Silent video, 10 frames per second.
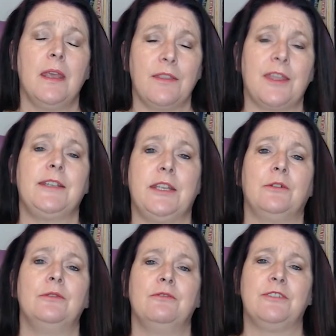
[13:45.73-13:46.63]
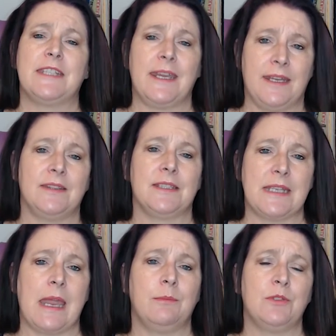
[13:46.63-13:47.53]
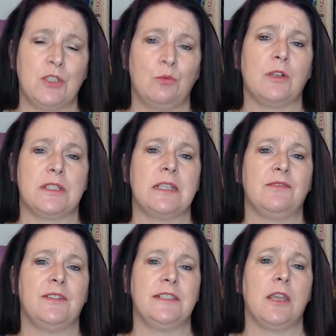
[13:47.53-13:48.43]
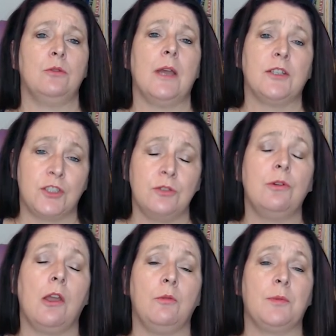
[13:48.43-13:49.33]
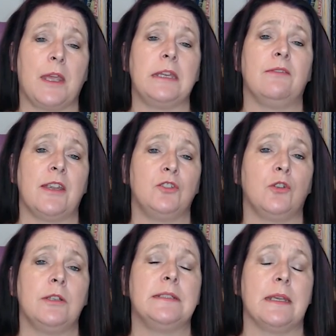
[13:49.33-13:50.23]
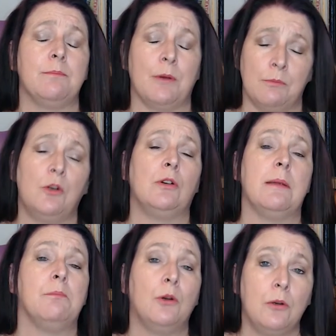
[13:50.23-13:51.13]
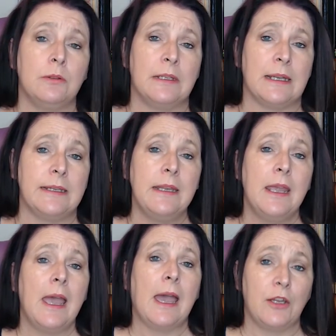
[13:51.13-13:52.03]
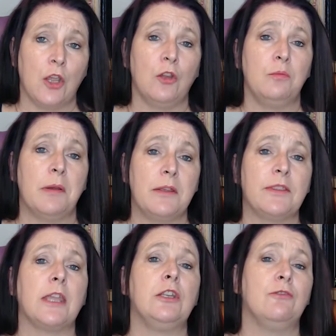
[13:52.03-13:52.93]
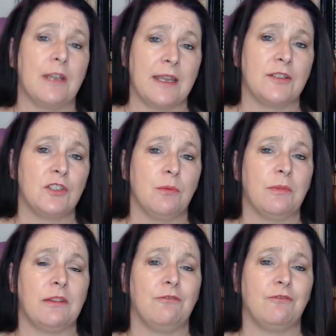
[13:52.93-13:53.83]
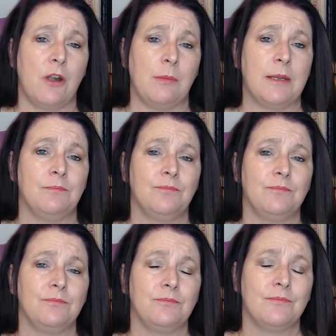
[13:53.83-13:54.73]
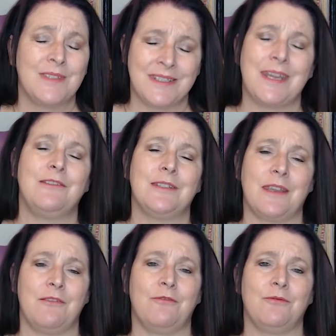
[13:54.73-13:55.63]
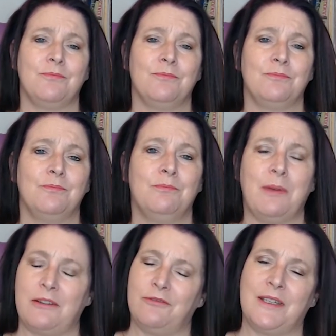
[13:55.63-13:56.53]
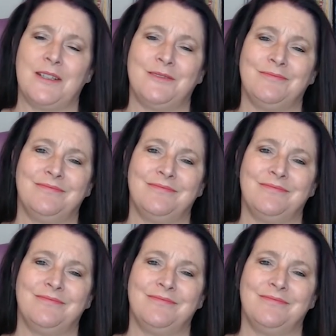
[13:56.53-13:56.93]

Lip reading: Thank you for taking the time to watch this video. I do hope that you've enjoyed it, but more importantly, I hope that you've learned something from it. Stay safe. Bye for now.